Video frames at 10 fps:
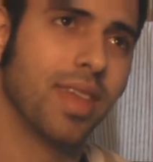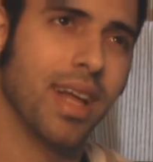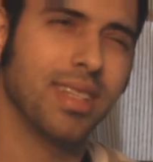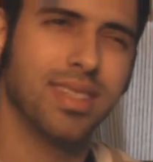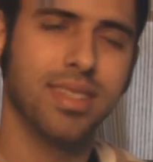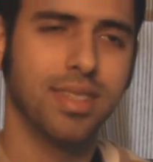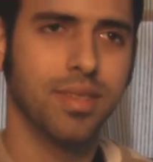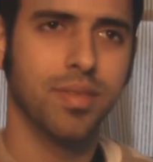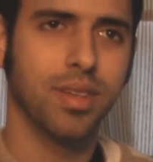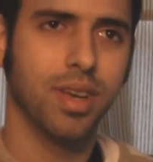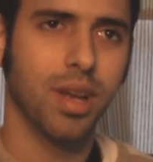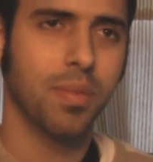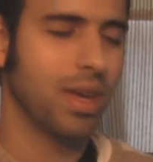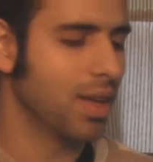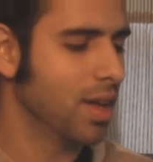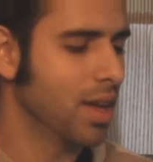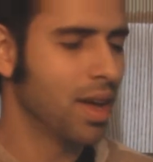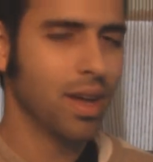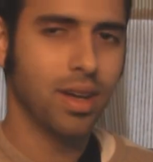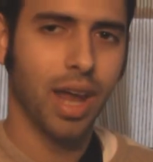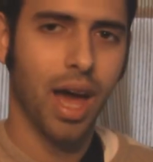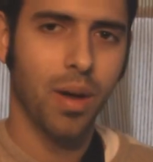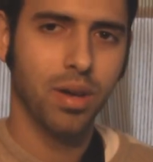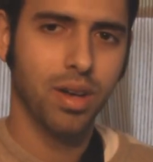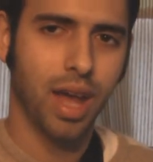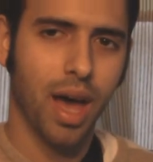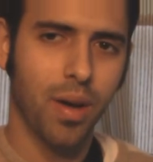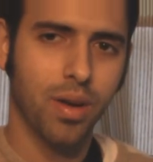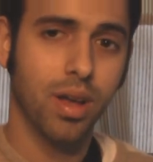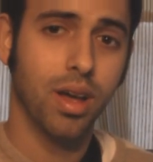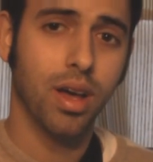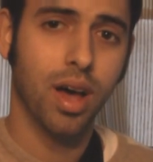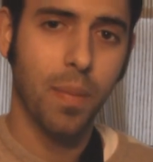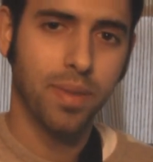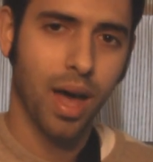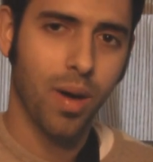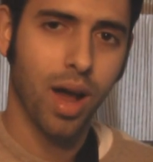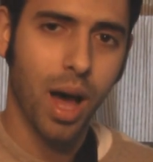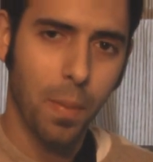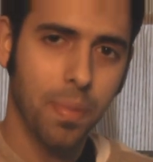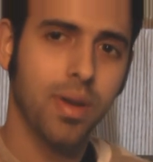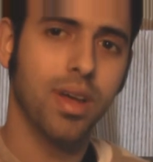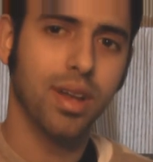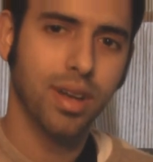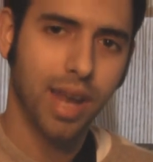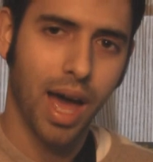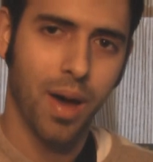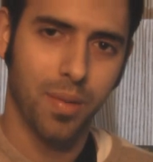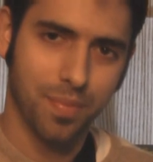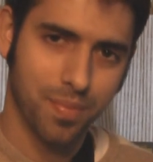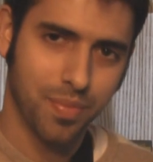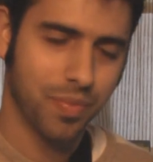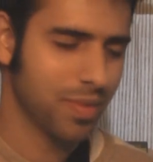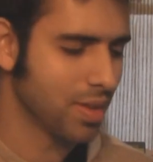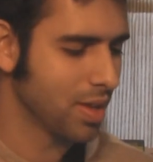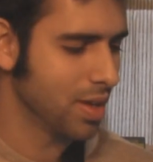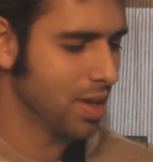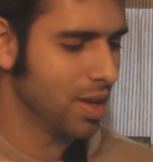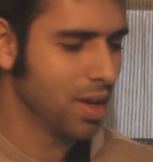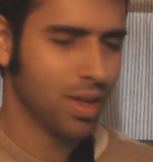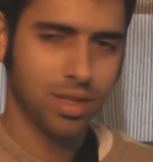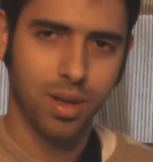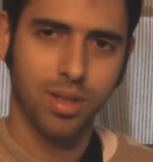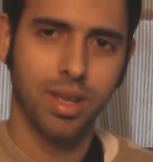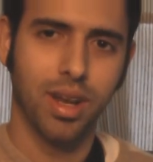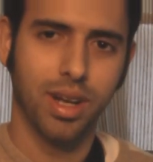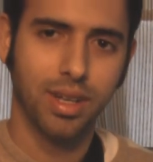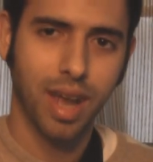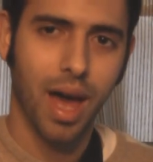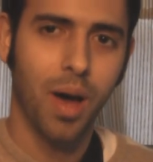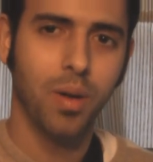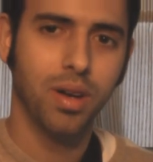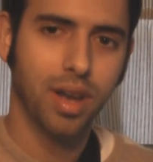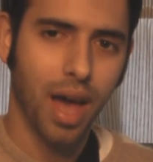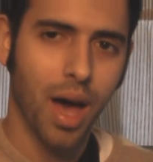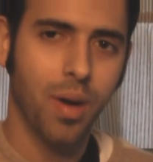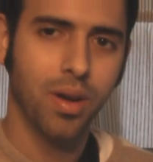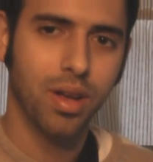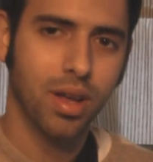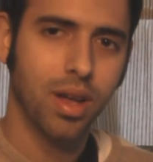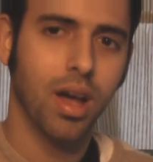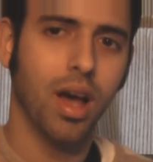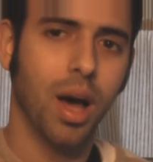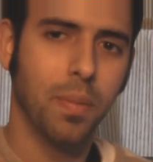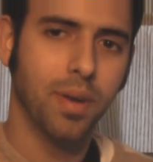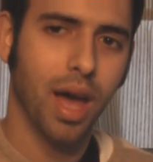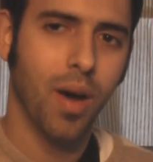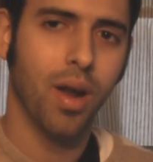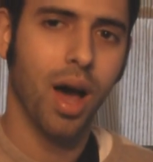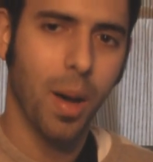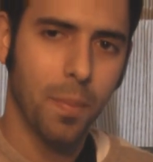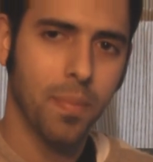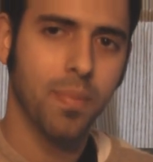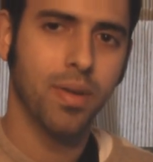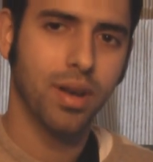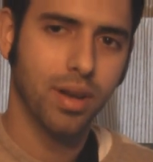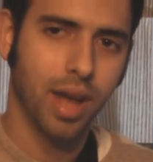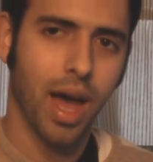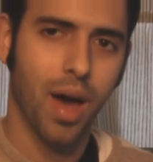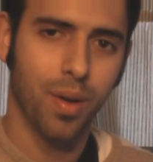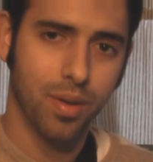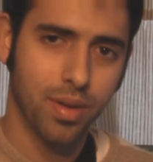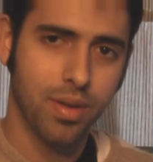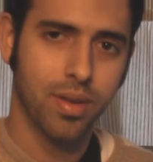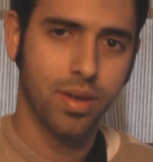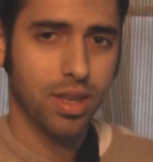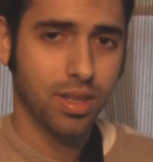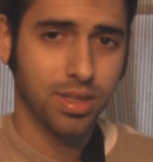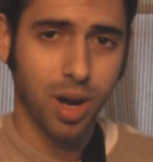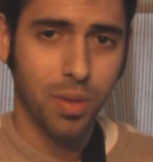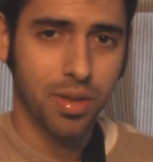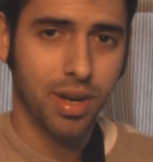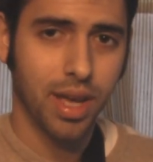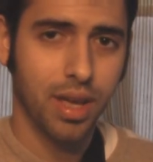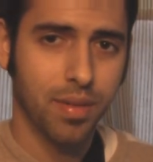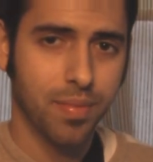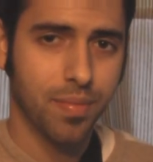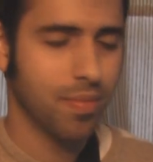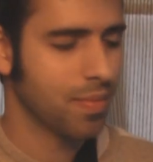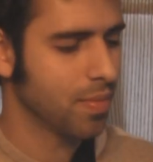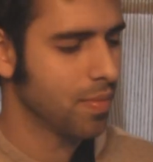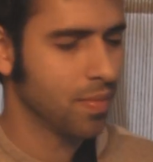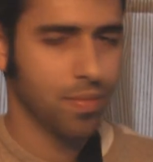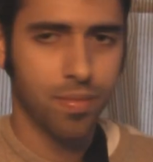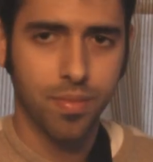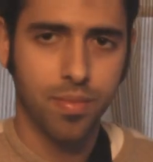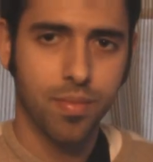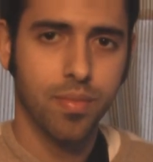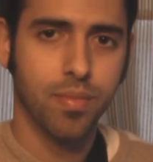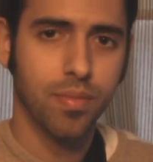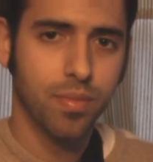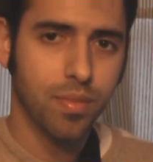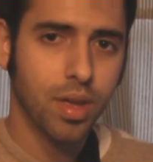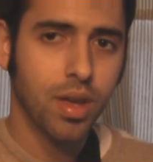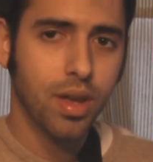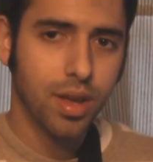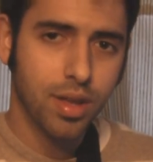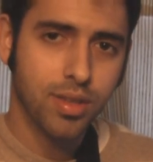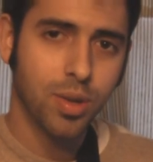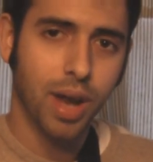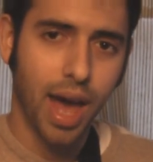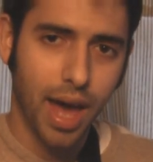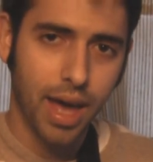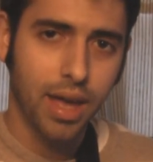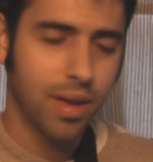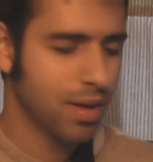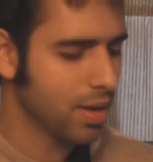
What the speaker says: that's going to be down, down, up, down, down. So it'll sound like down, down, up, down. You'll start with a D, to an A,